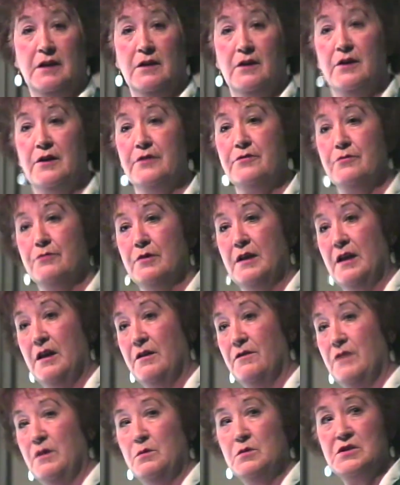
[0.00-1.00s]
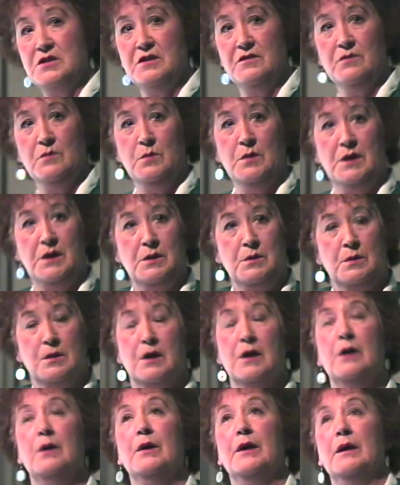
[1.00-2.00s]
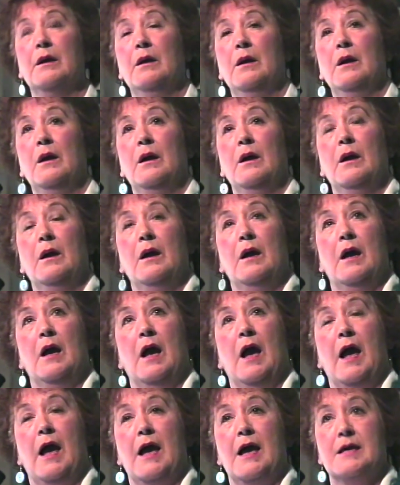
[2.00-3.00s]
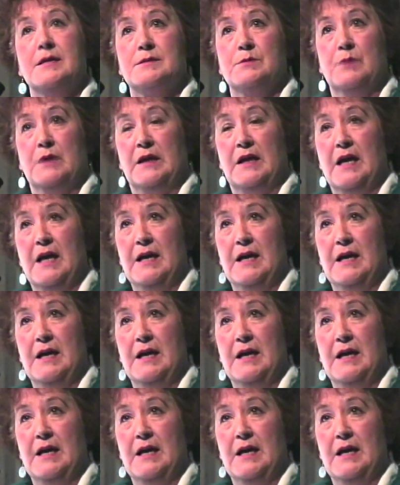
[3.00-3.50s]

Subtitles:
body light or heavy, whichever way you're going. As